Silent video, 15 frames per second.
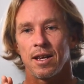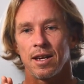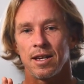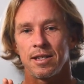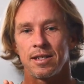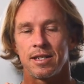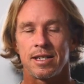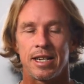
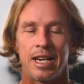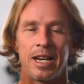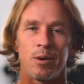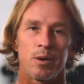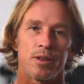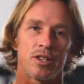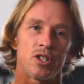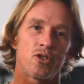is dealing
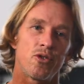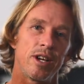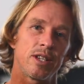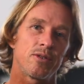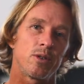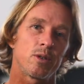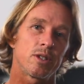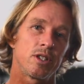with a
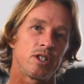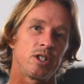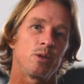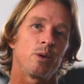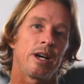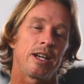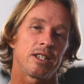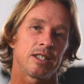stressful
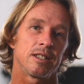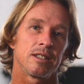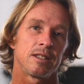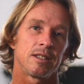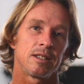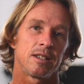situation,